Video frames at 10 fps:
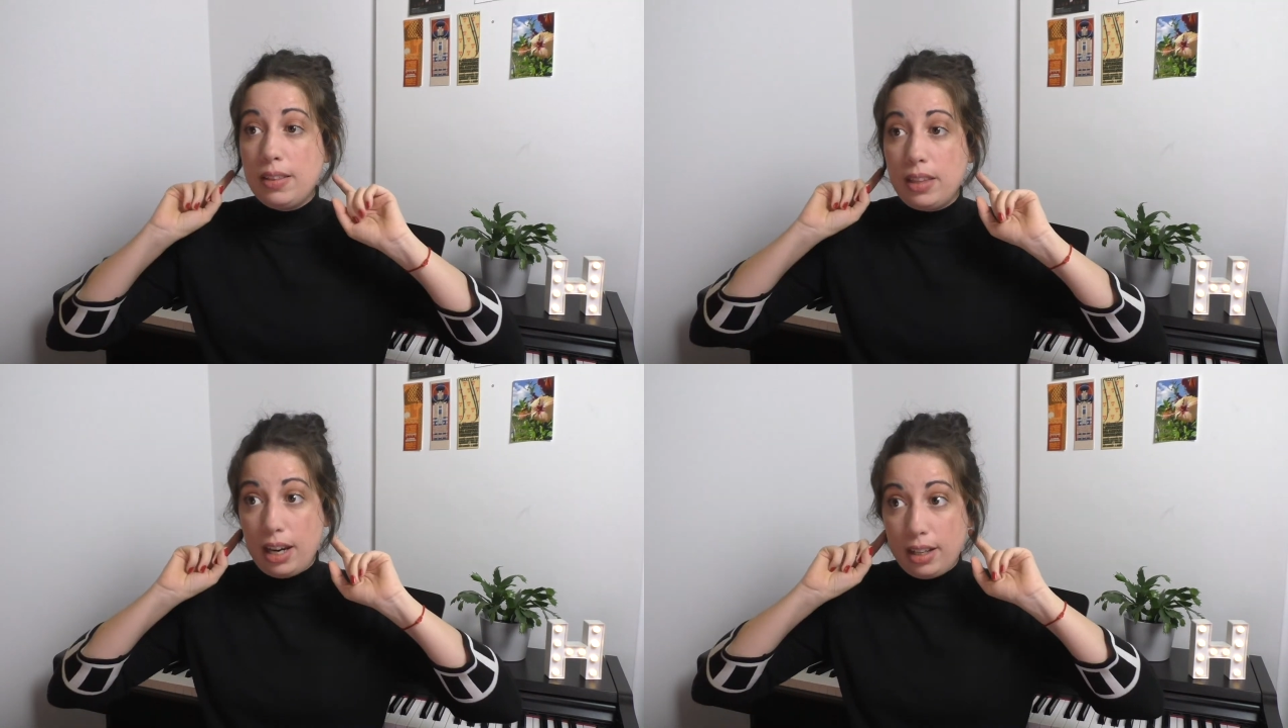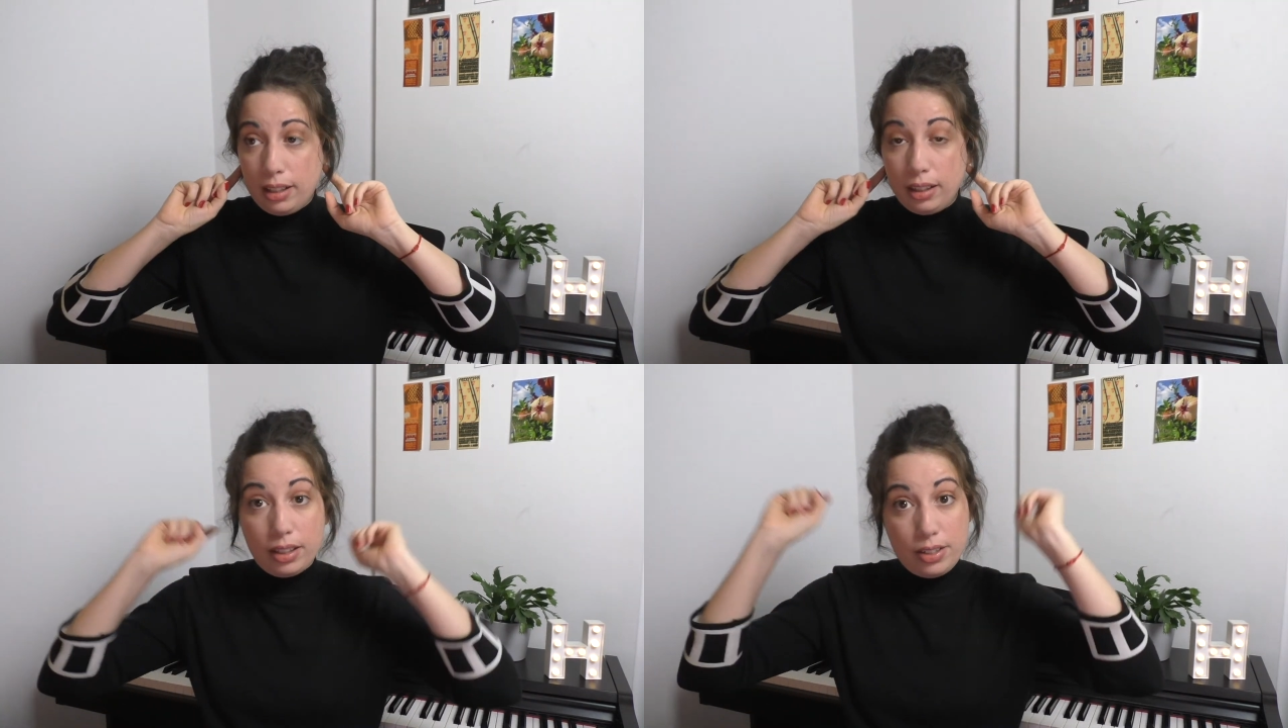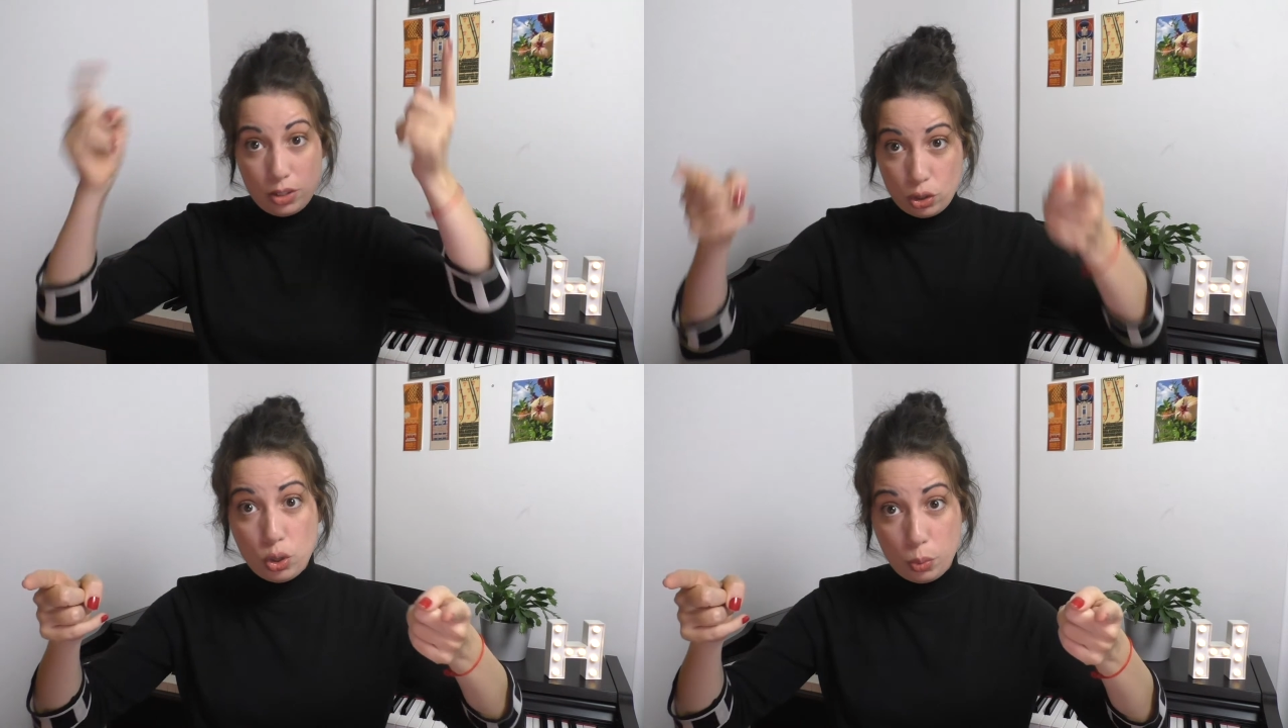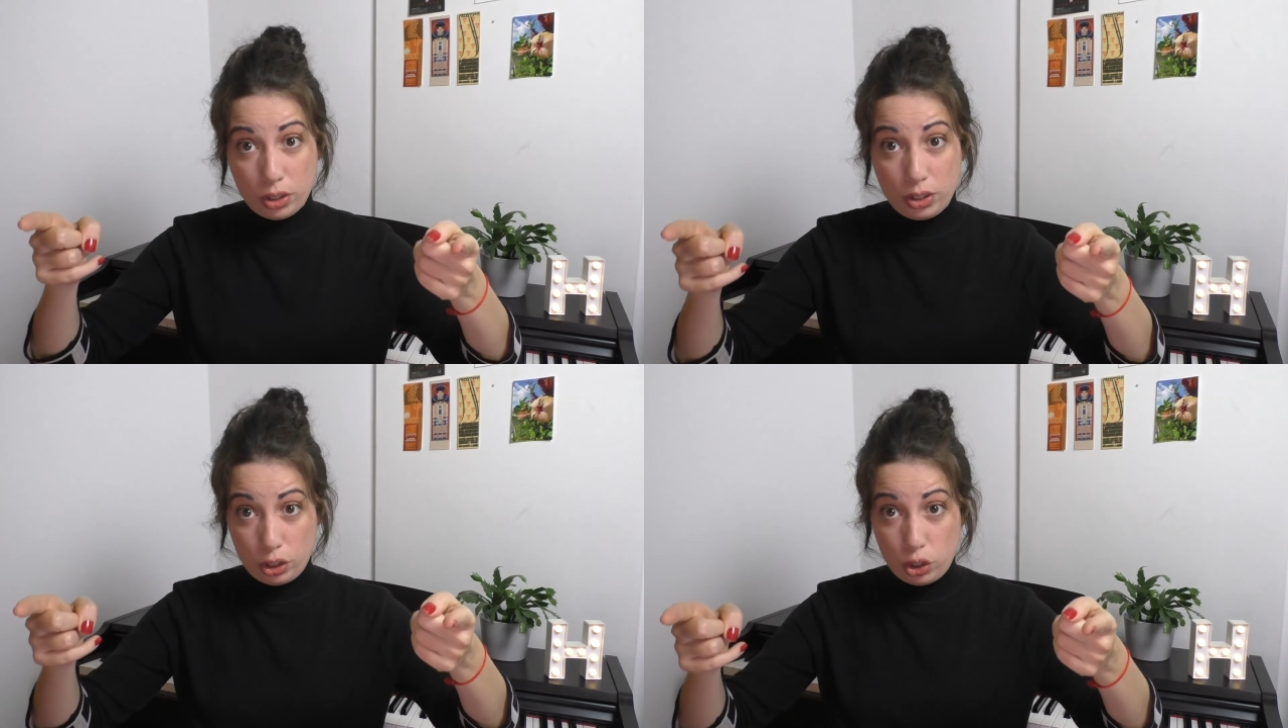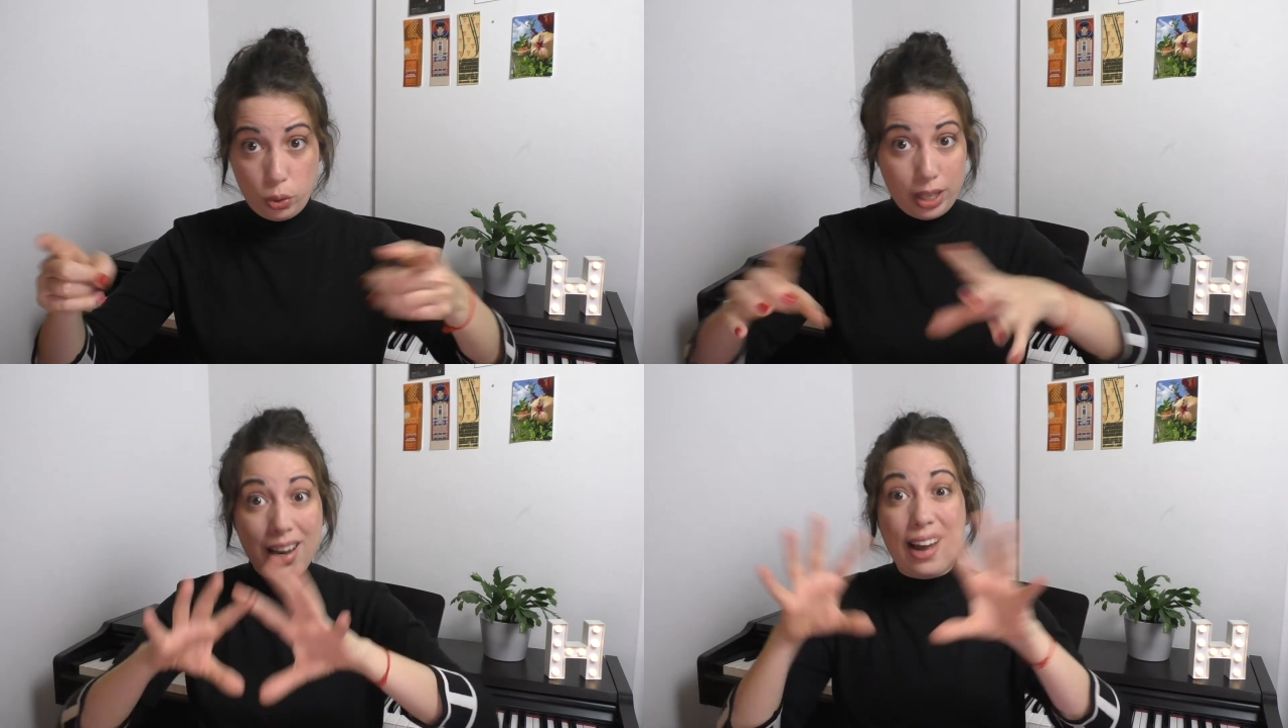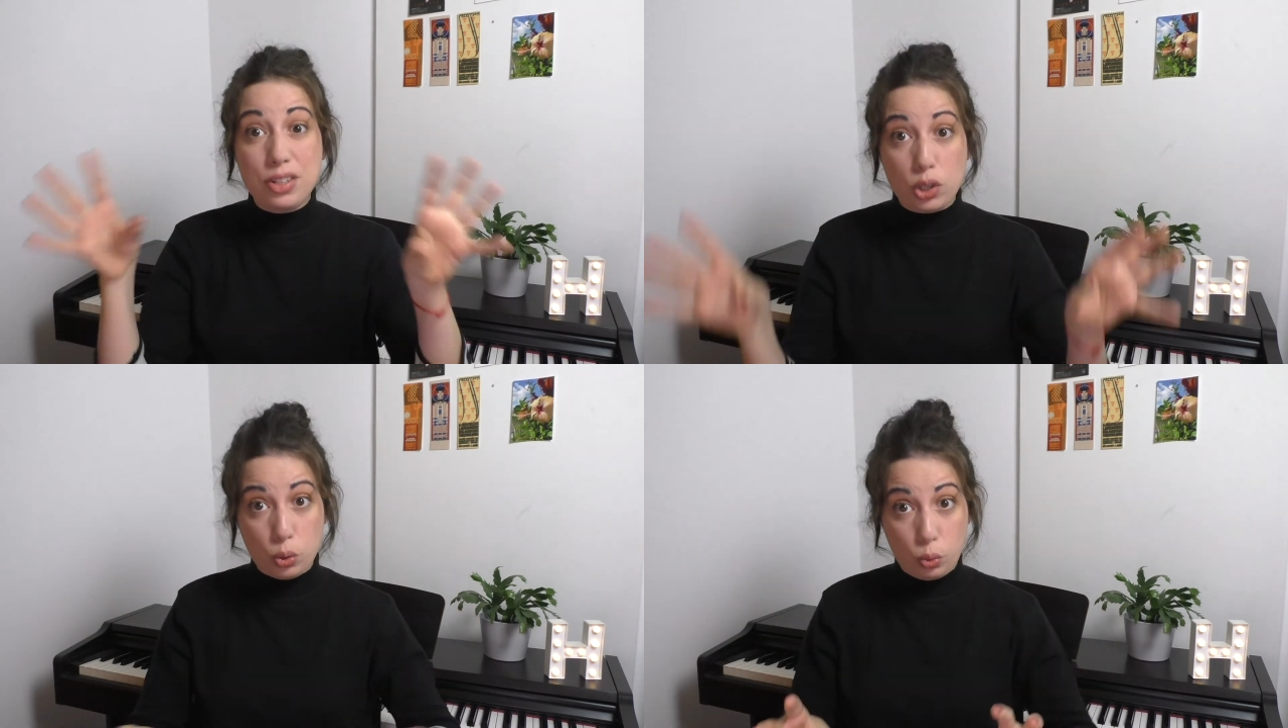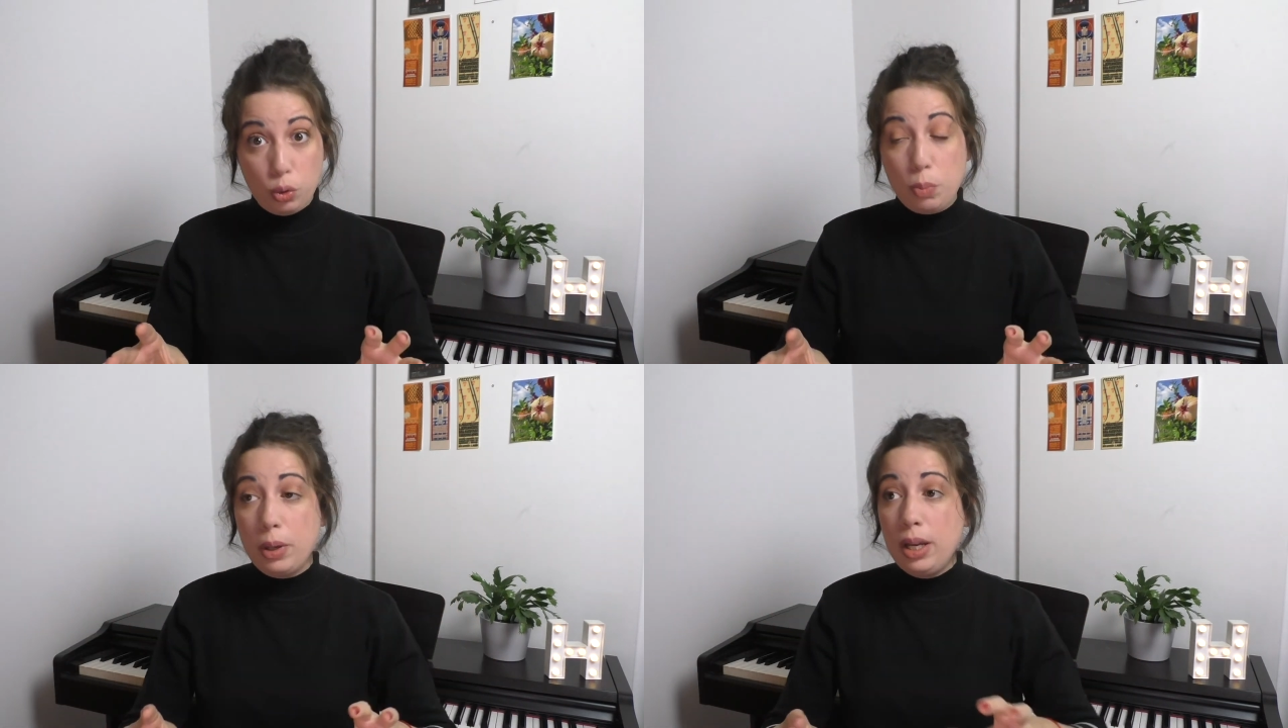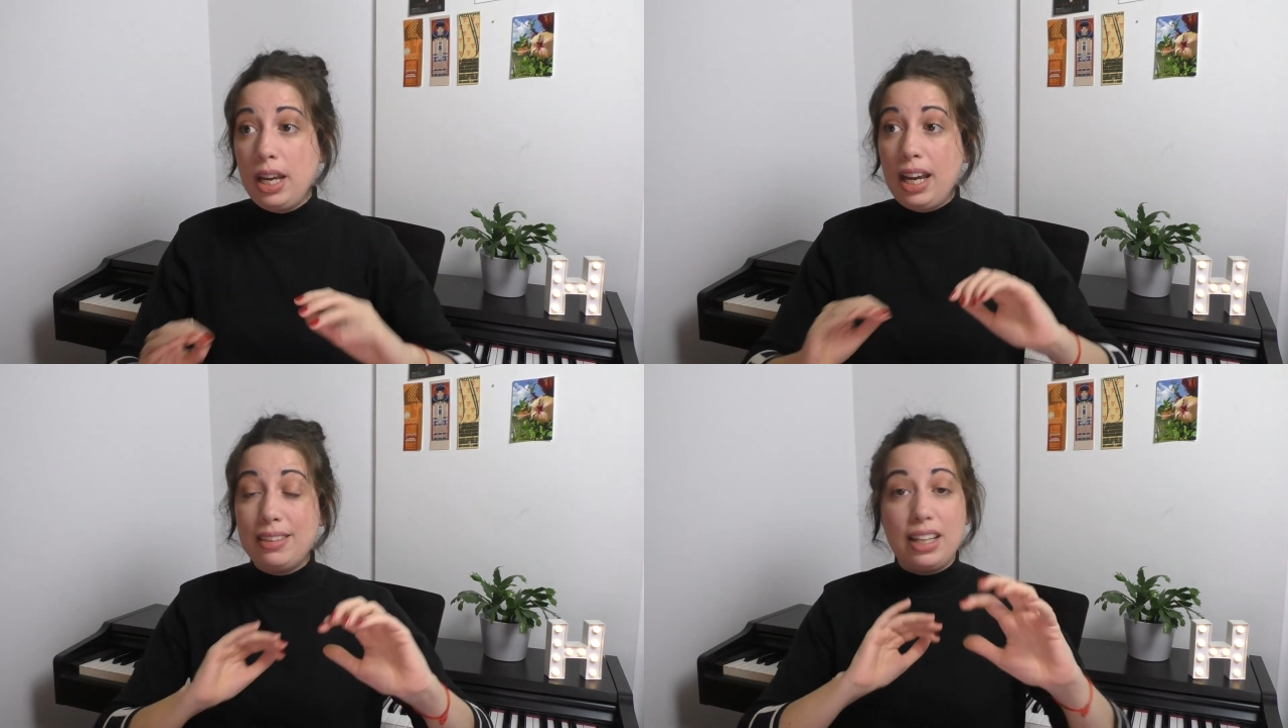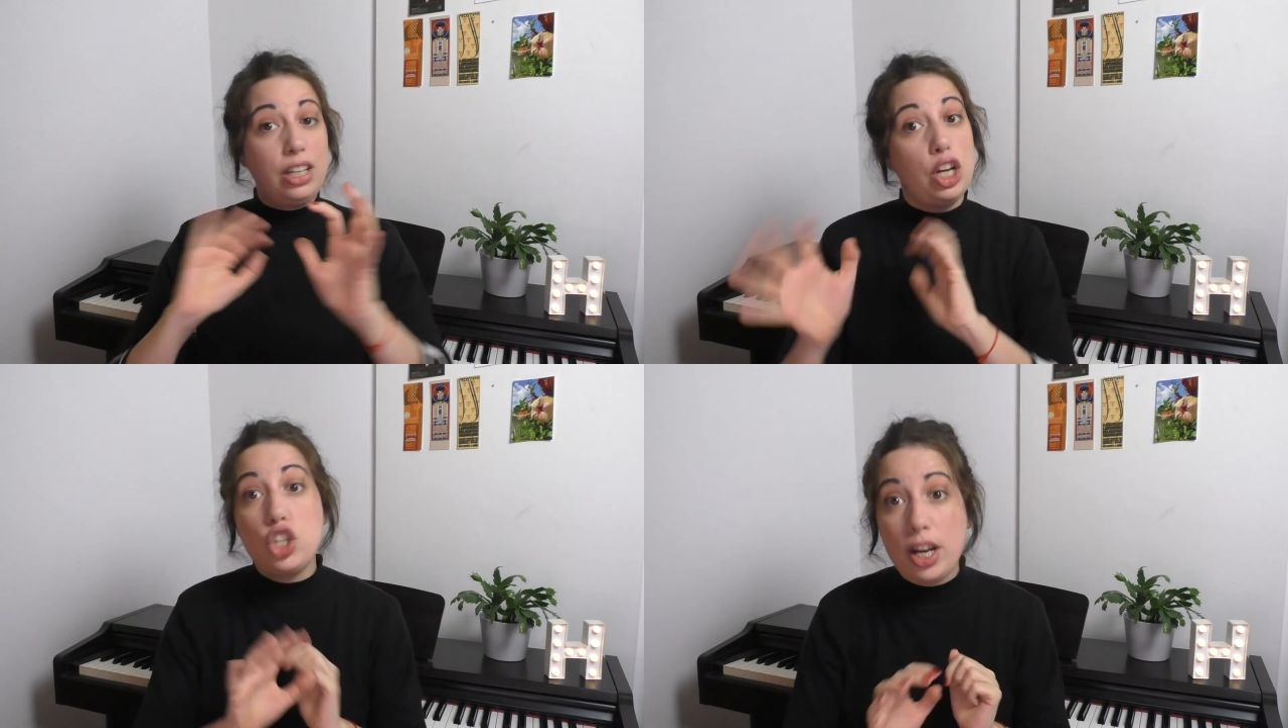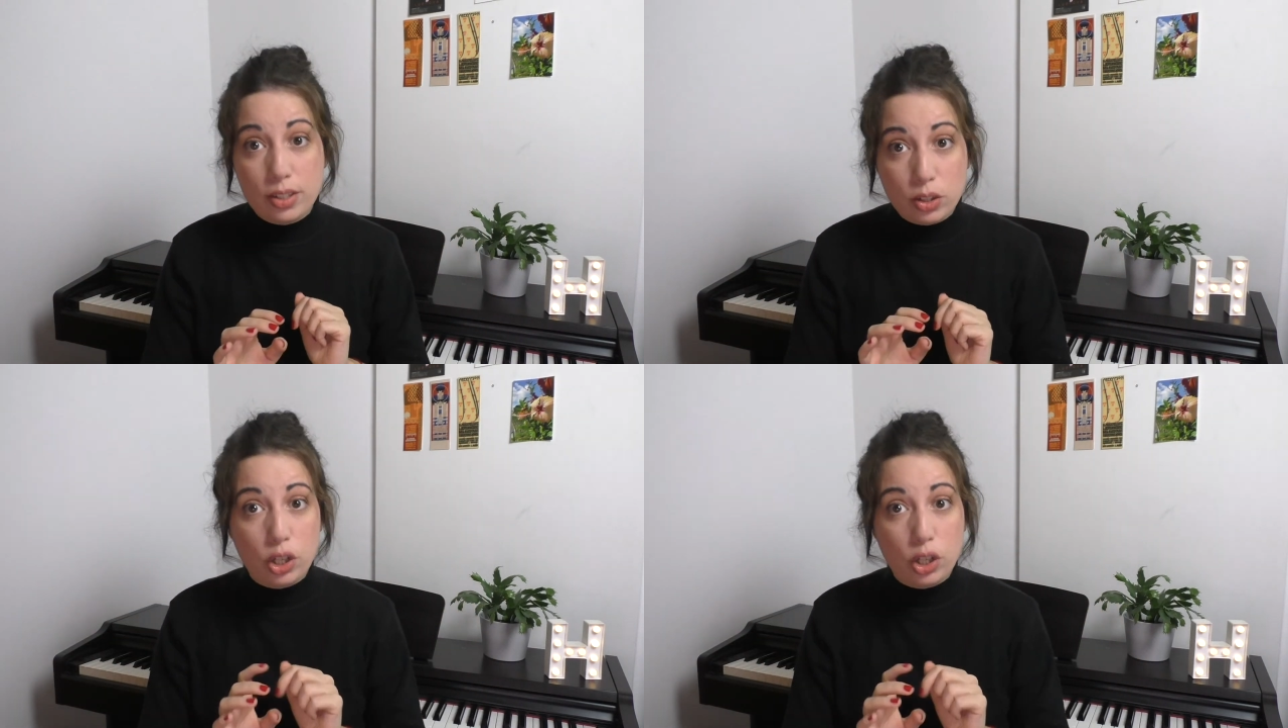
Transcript: then listen to what they're doing as a group, and then adjust.